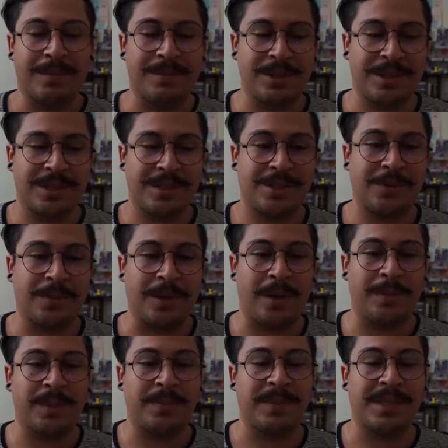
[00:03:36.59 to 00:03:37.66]
I'm just super
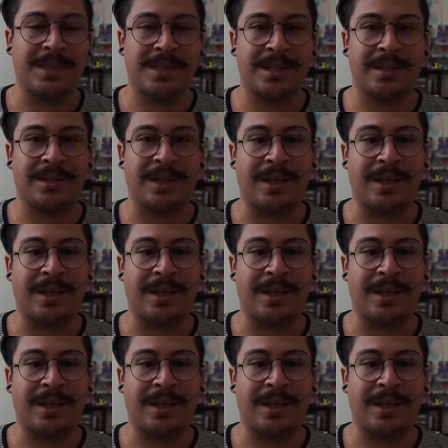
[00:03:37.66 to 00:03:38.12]
optimistic.